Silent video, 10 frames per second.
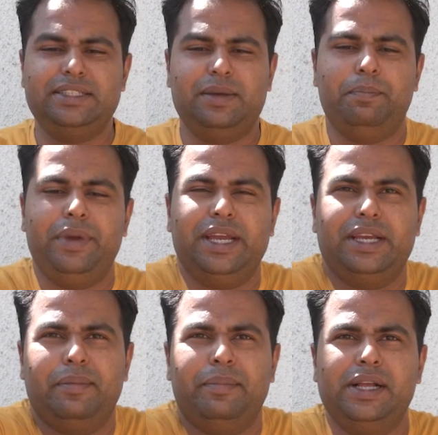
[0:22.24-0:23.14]
is a
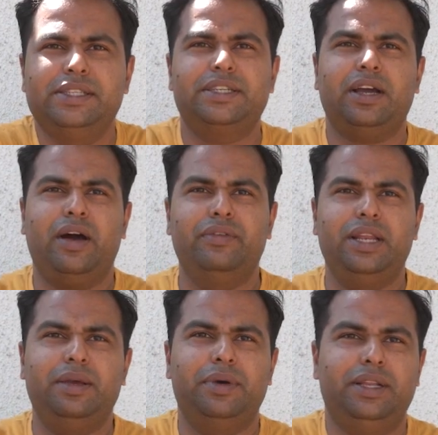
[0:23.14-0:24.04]
big bulge
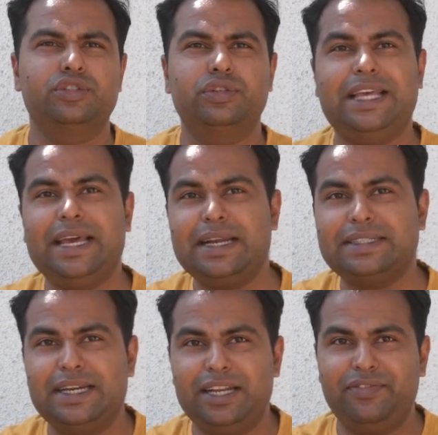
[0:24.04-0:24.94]
available. So there are
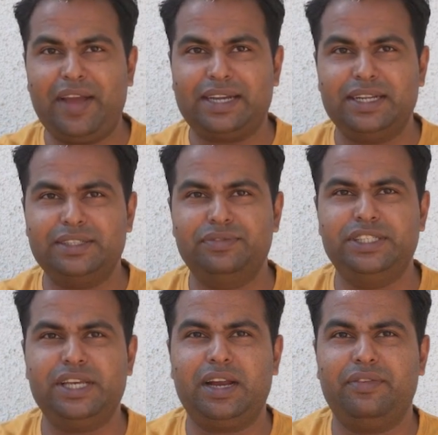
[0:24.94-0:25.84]
certain factors
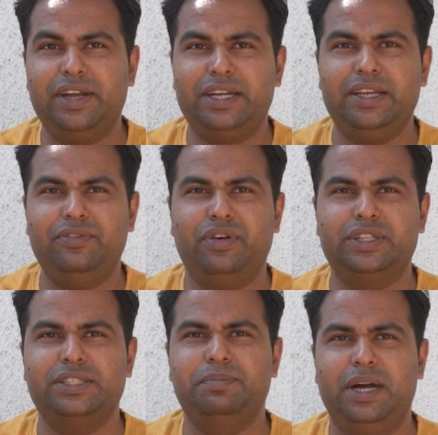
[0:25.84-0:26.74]
which are affecting for
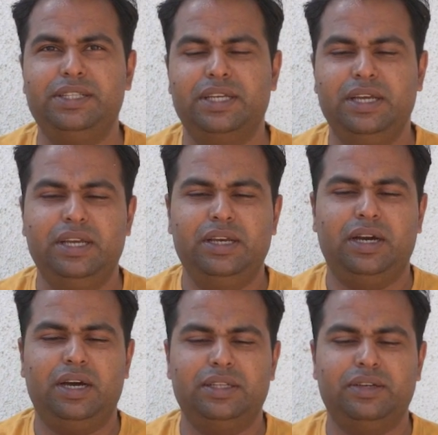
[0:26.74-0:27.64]
this bulge.
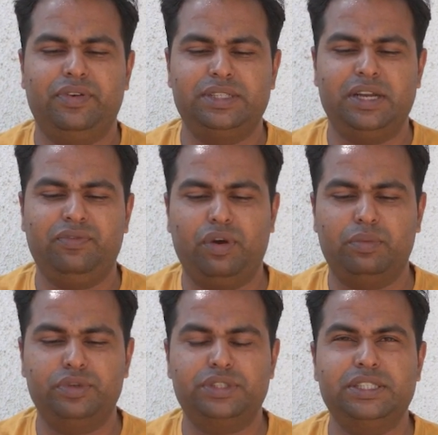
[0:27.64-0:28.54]
The first and
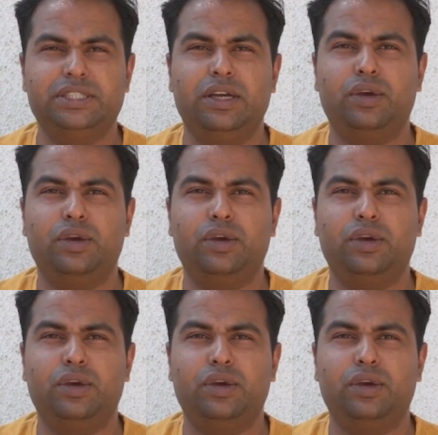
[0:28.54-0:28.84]
foremost is the